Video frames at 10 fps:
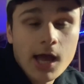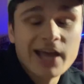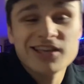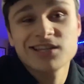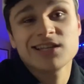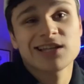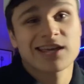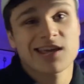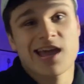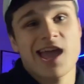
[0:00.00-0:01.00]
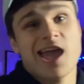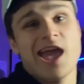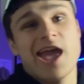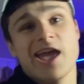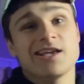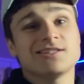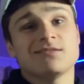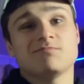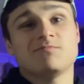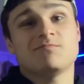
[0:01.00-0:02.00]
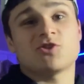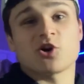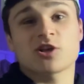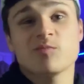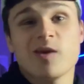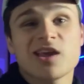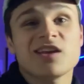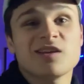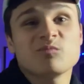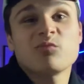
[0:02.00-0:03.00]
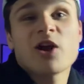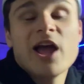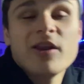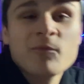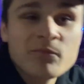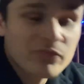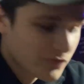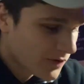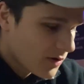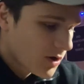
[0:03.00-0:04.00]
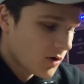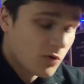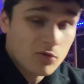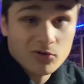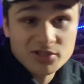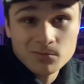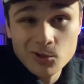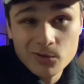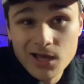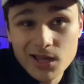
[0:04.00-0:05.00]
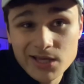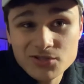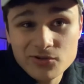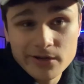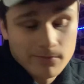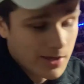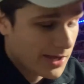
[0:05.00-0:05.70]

I could eat like eggs and turkey bacon and bread or some low-cal ice cream.